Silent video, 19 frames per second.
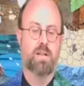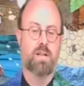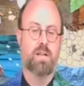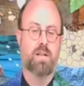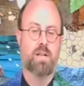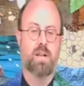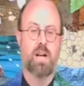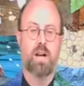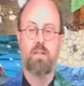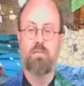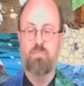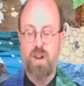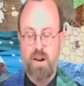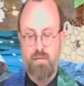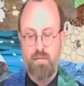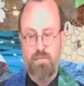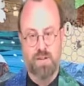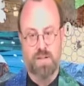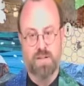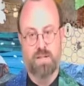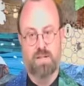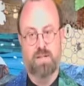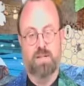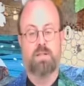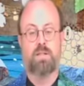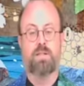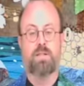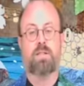and
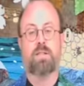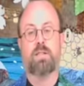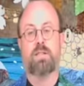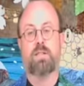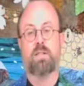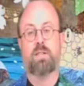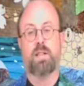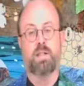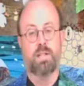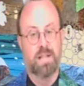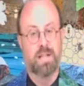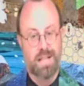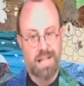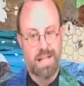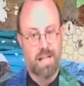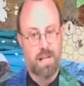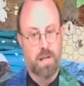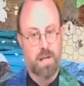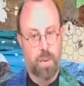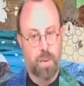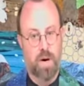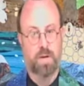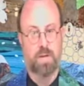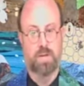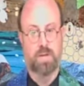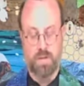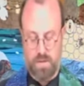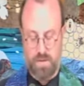reverence into little
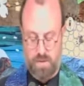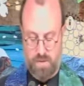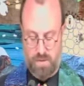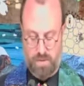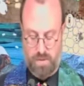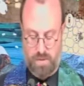boxes?